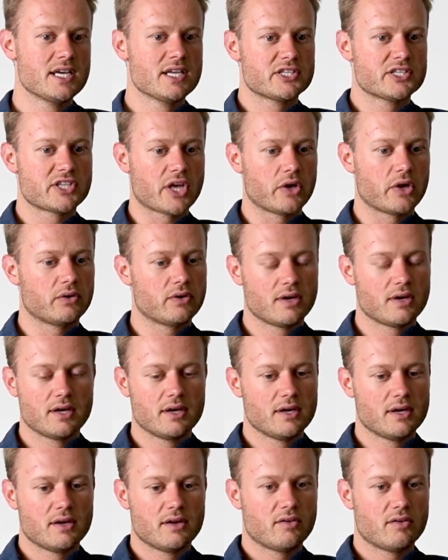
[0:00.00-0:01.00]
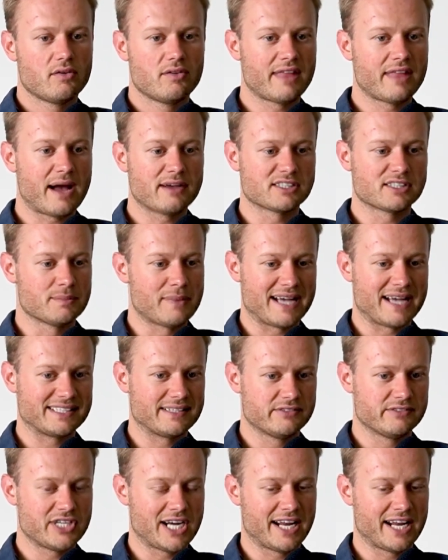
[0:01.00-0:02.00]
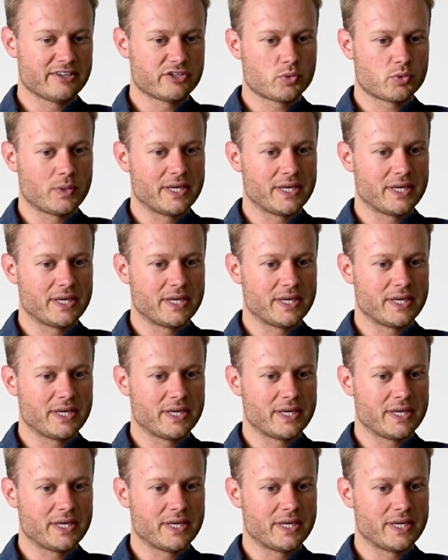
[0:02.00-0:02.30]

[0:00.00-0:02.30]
So that was a massive challenge.